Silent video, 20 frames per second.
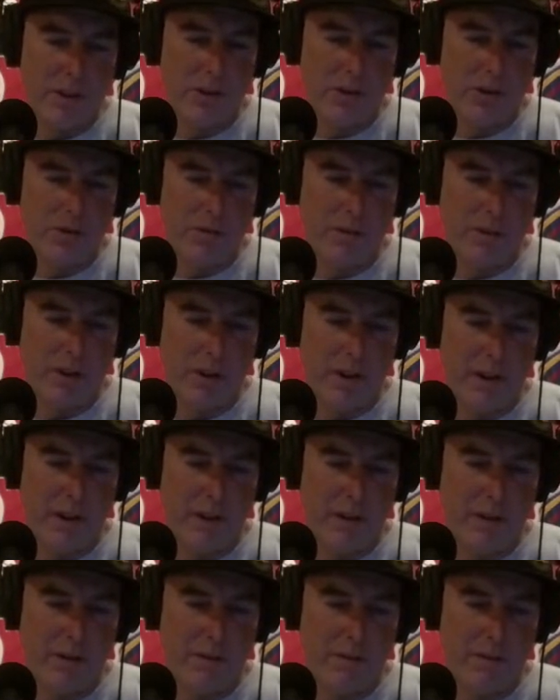
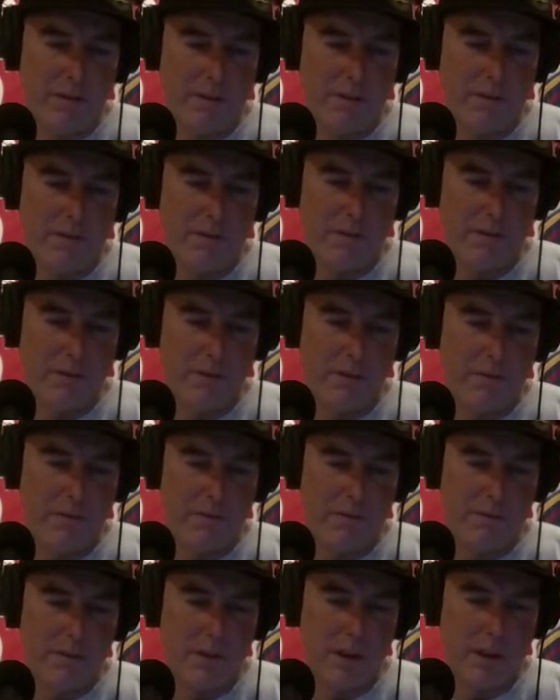join
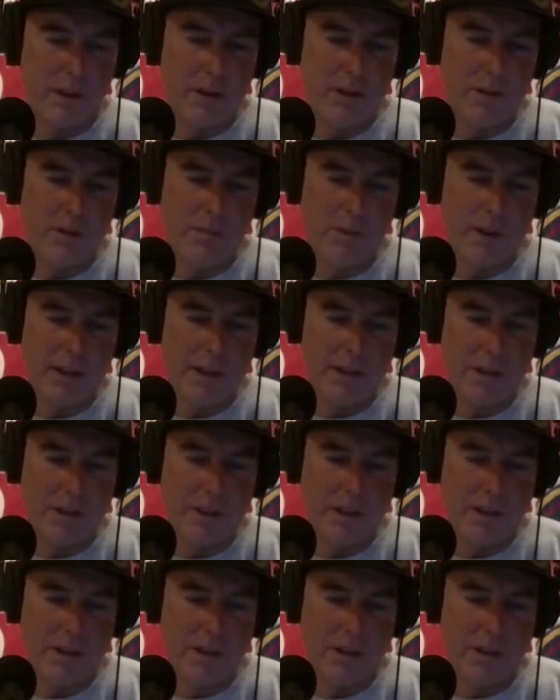Fuck You Racing?